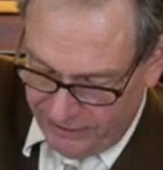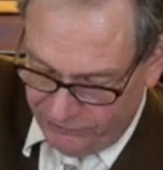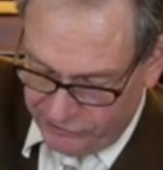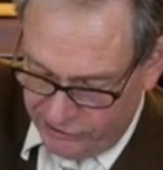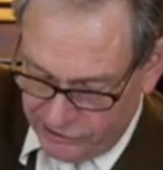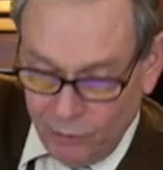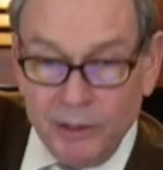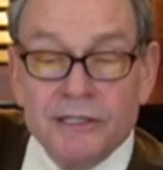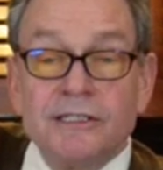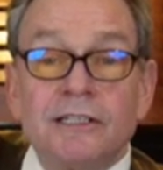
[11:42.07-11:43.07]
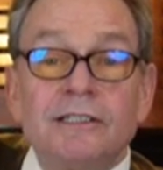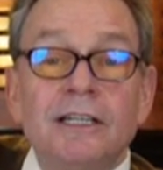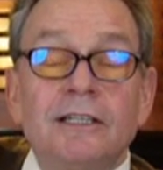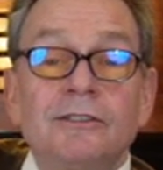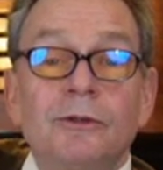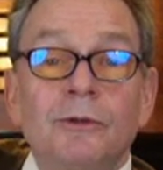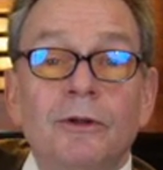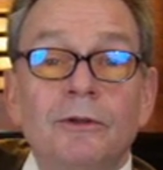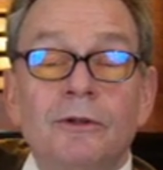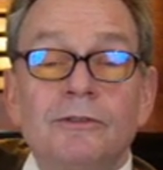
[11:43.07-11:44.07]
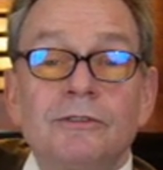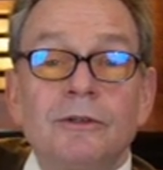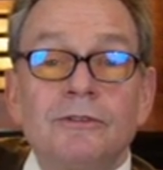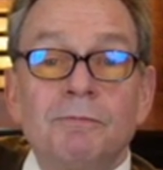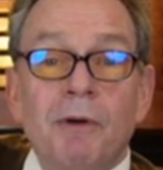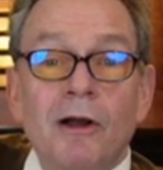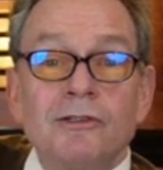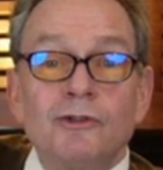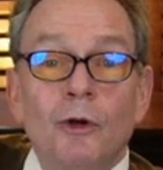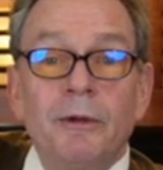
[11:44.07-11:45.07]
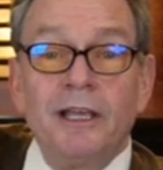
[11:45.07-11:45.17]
Francisco on the 16th. So there's some barnstorming